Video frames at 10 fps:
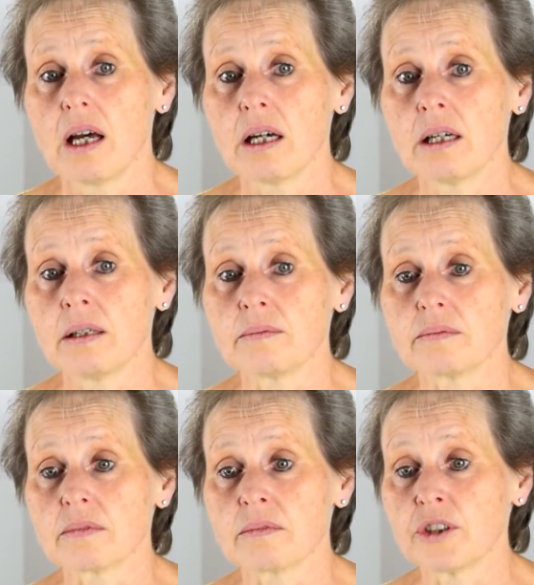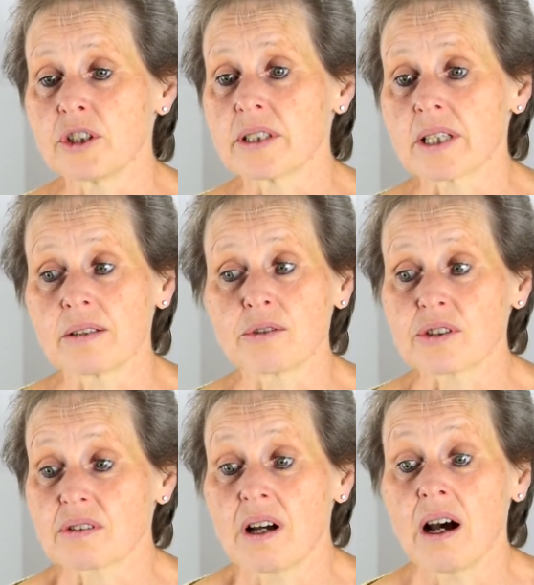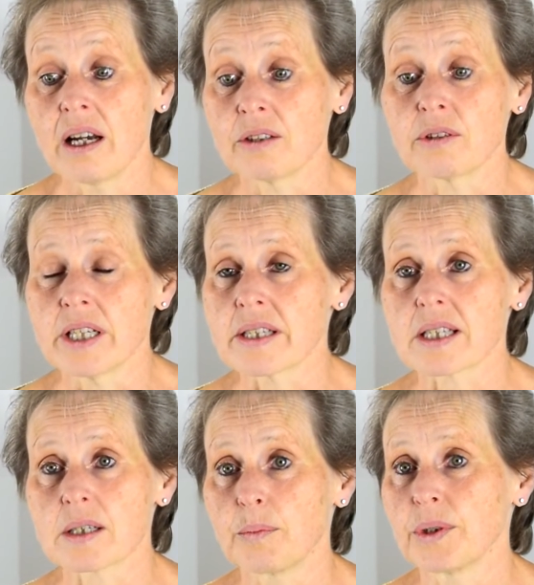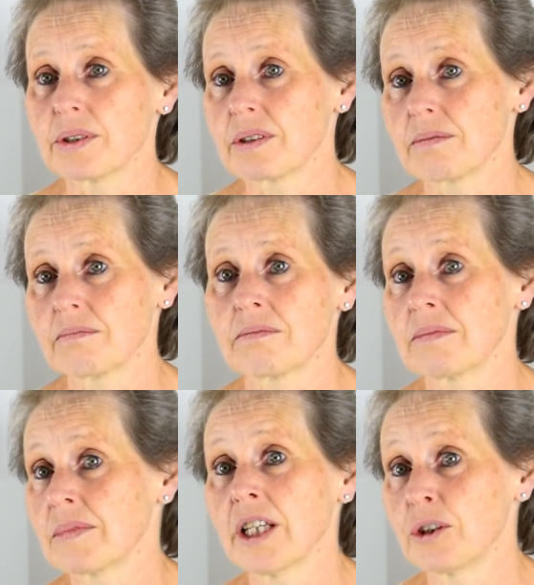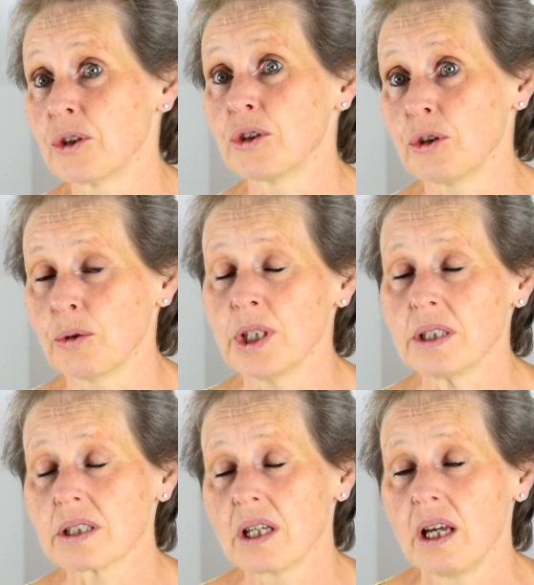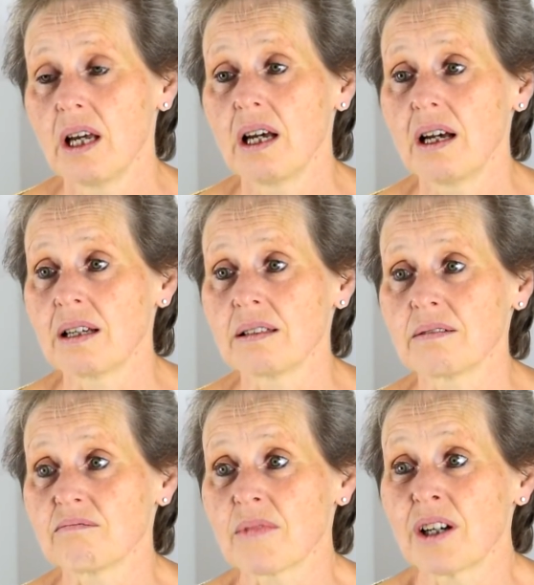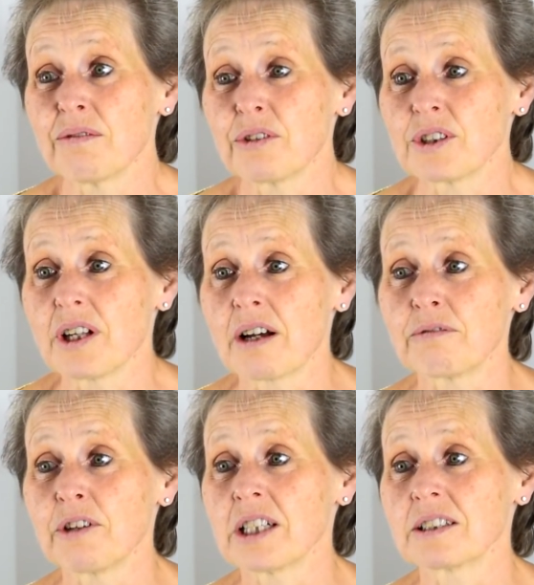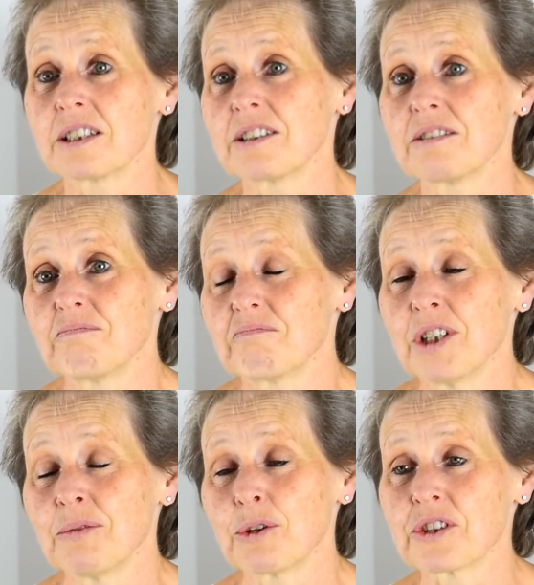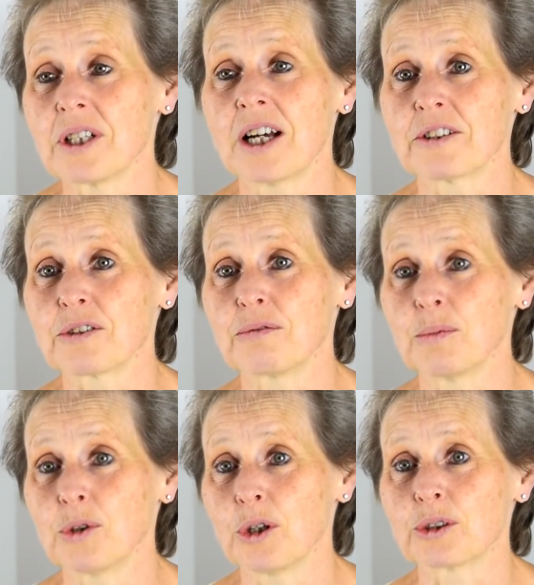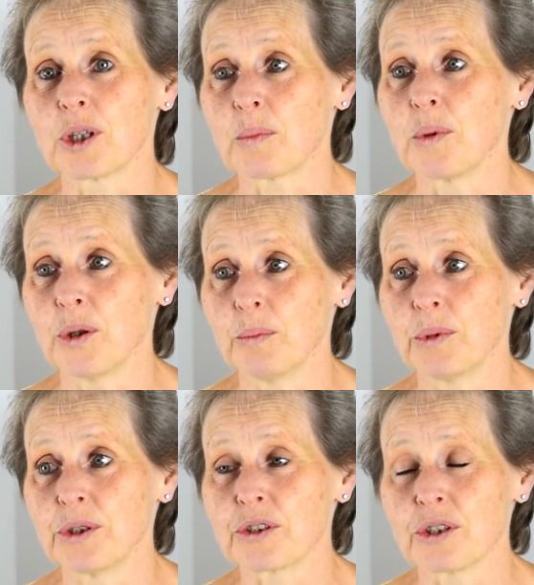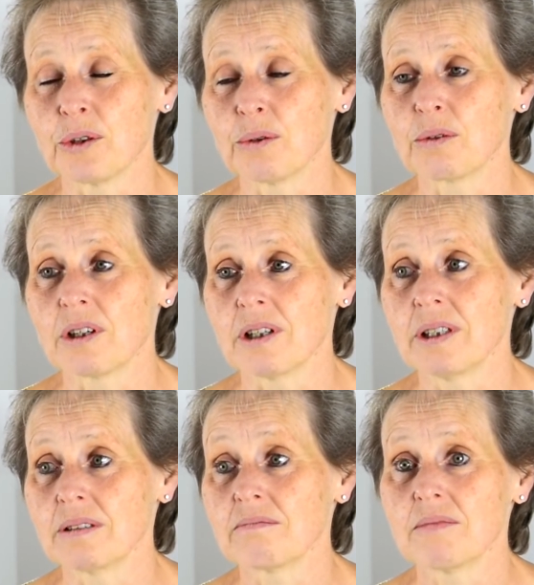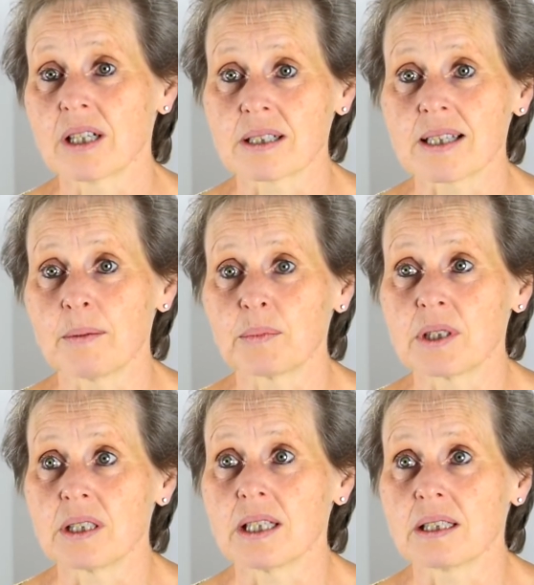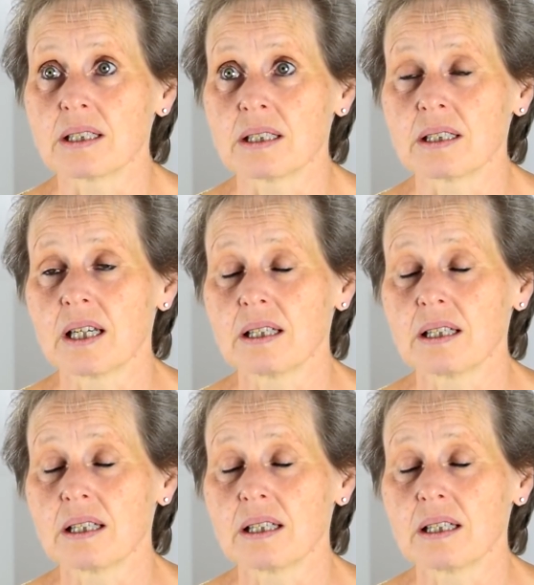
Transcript: um, which he said was high risk but they could do it and I felt I felt that it was an answer from God that appointment so I accepted it and